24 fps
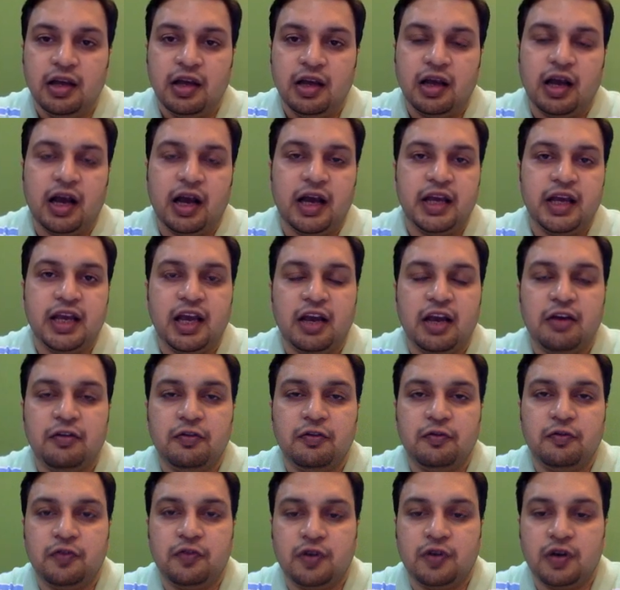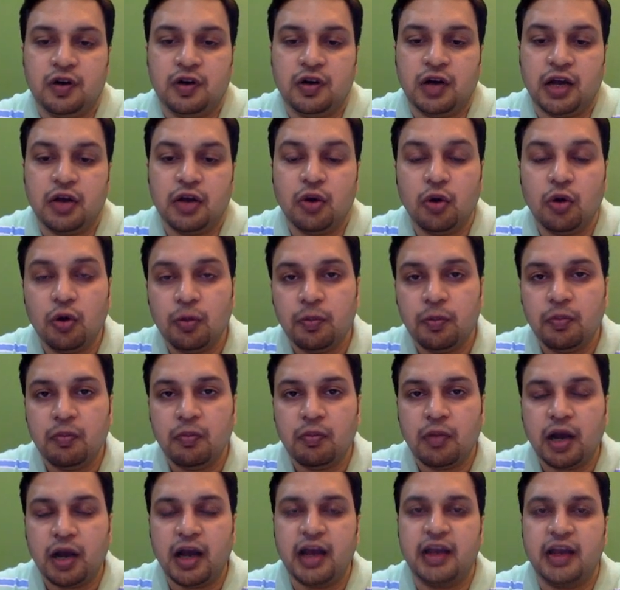i have uh, i hope
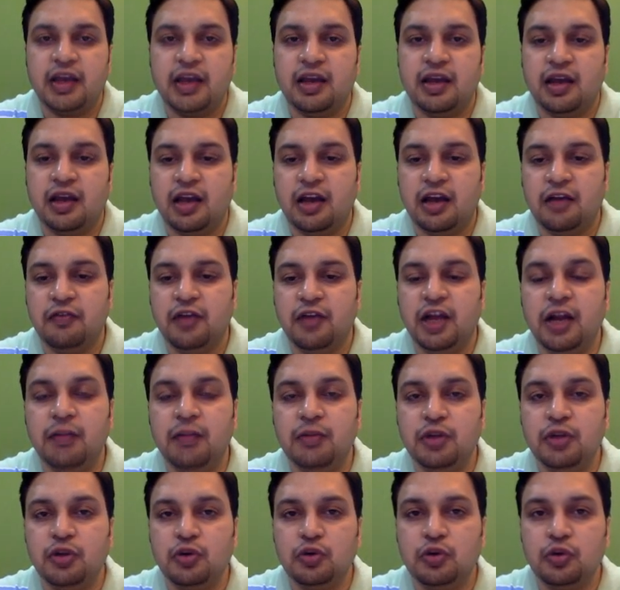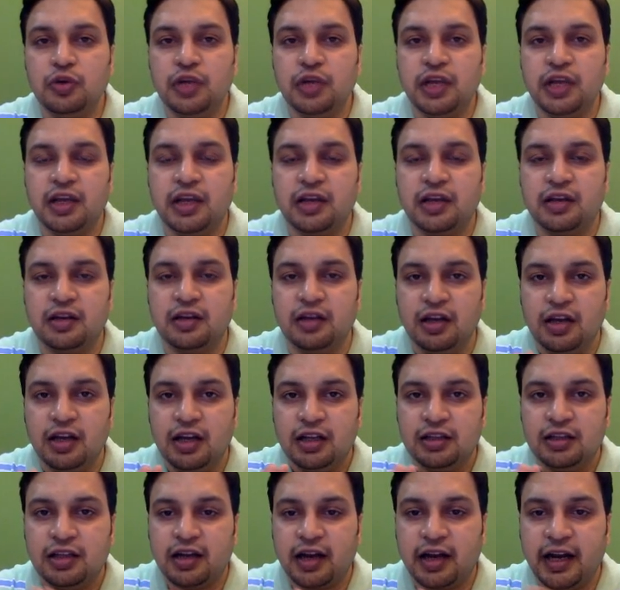i have helped you to take
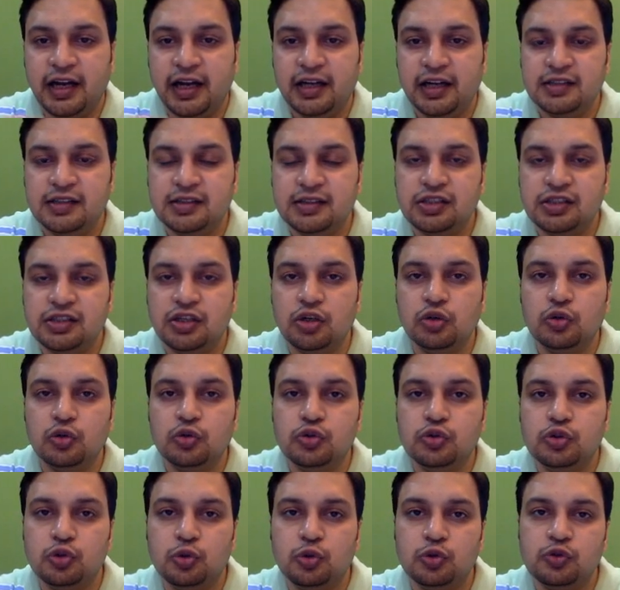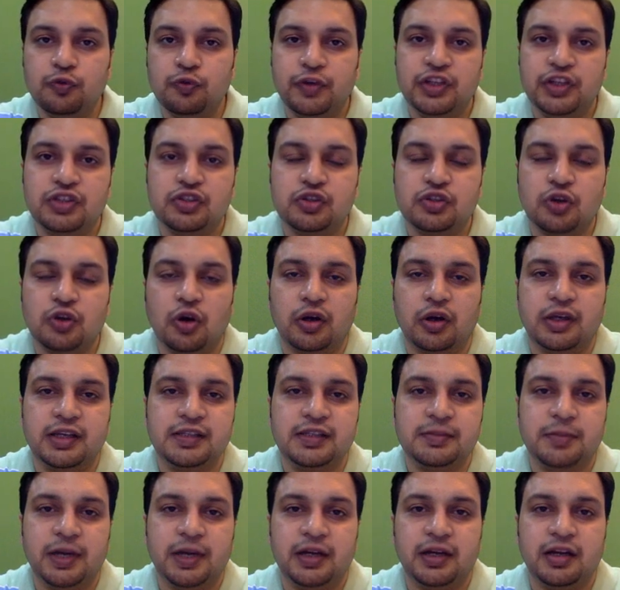the right decision to choose which stock
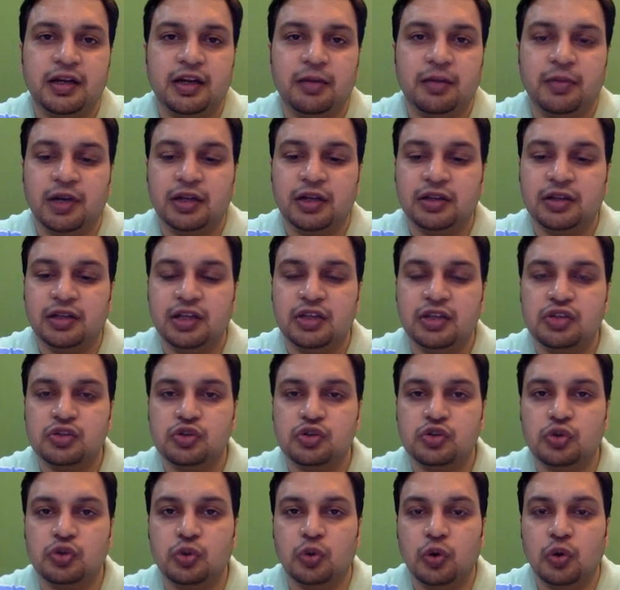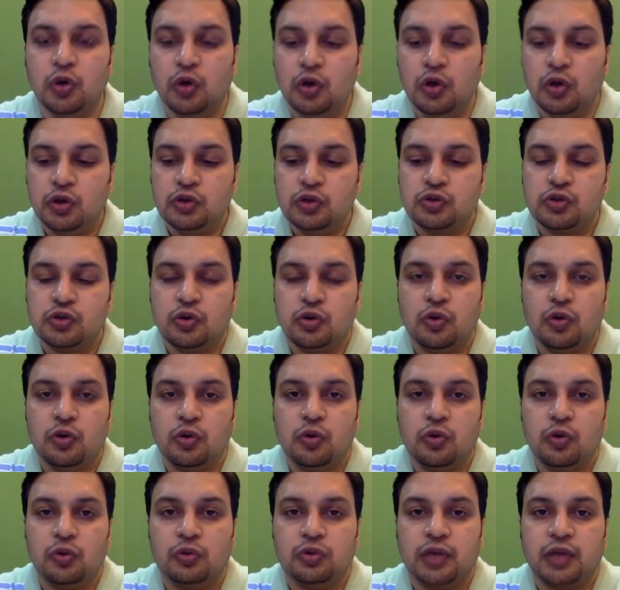is better among these two
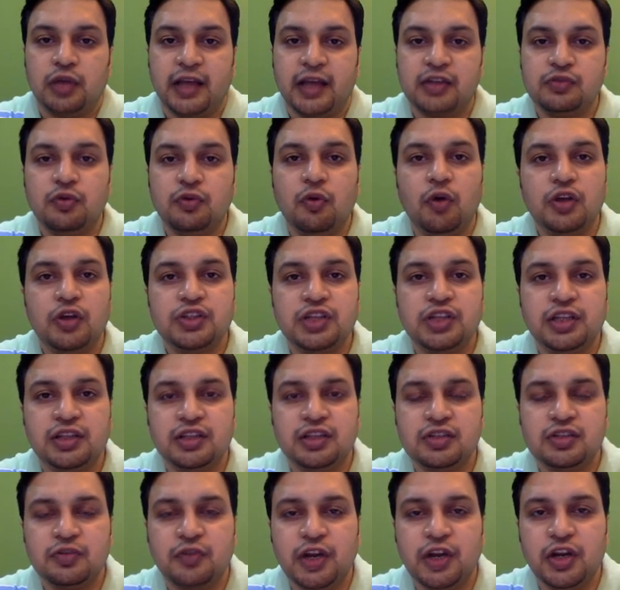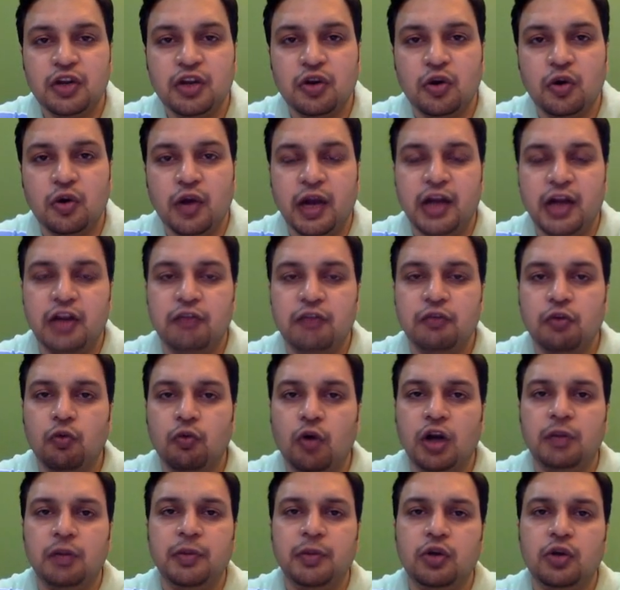so thanks for watching this video and if you
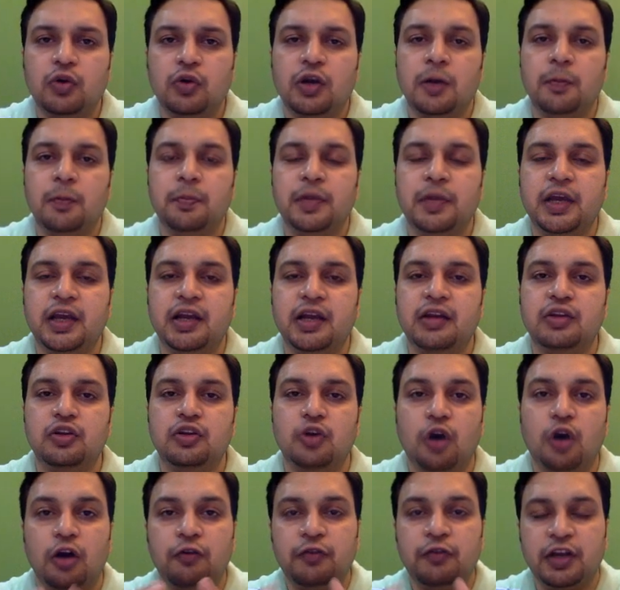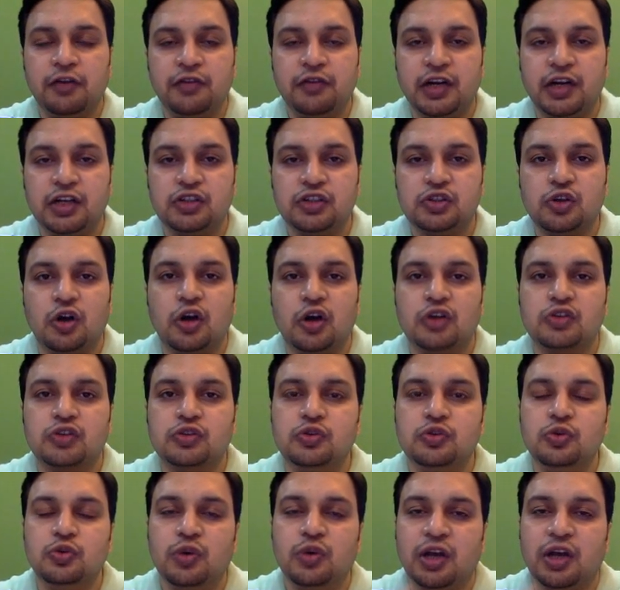want me to compare your favorite stocks
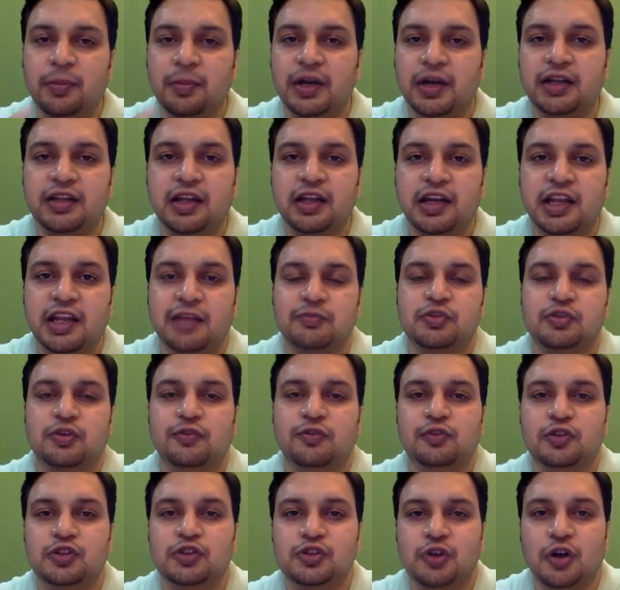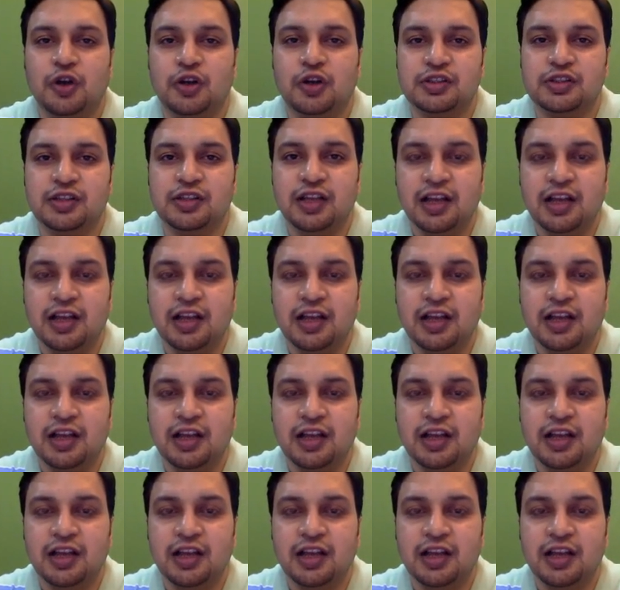do comment the names of the stocks